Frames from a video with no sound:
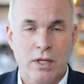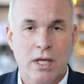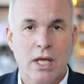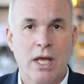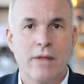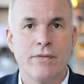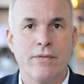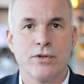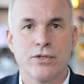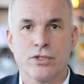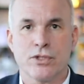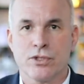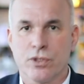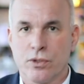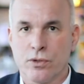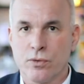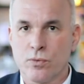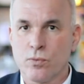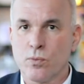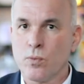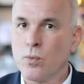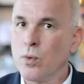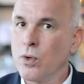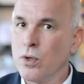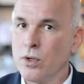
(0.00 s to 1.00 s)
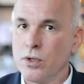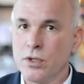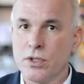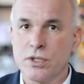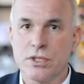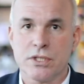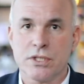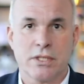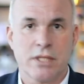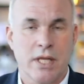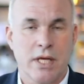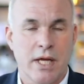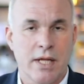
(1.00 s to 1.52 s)
And there's certain
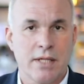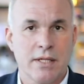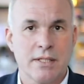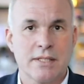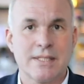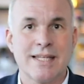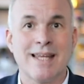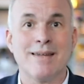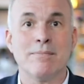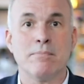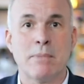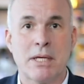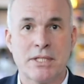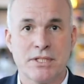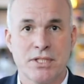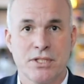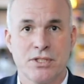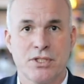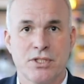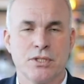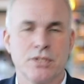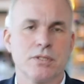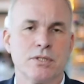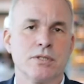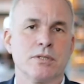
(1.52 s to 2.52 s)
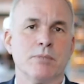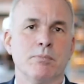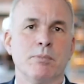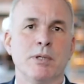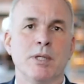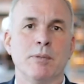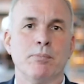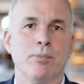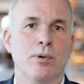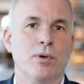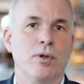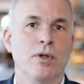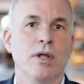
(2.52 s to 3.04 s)
words that send messages to
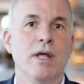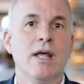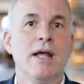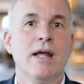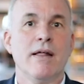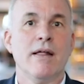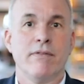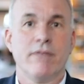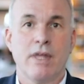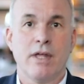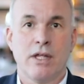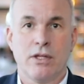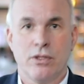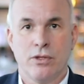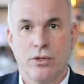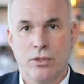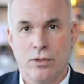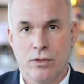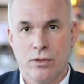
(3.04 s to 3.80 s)
people that